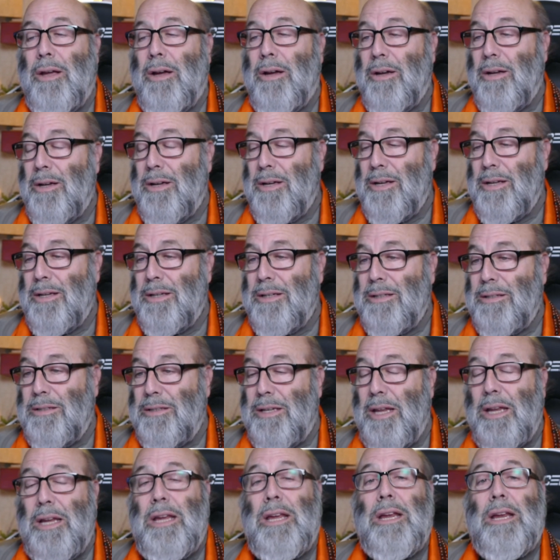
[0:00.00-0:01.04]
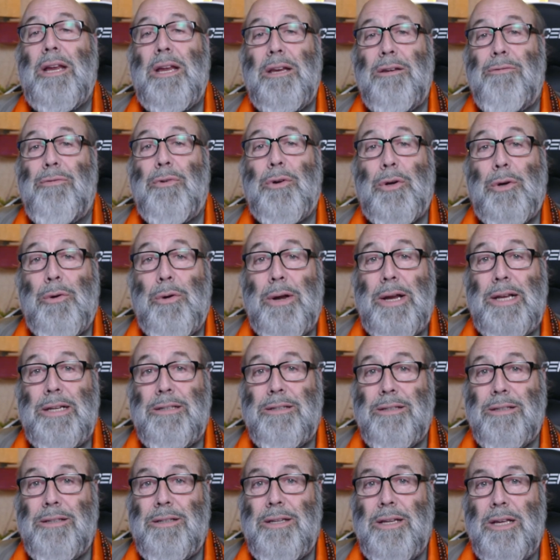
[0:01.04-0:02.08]
uh, taking it for
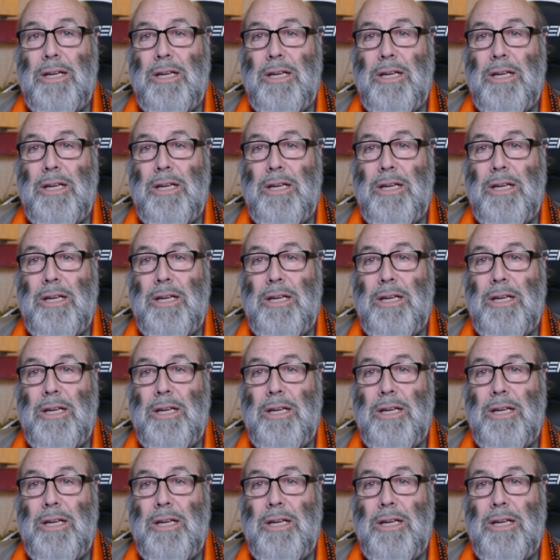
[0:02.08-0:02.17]
granted.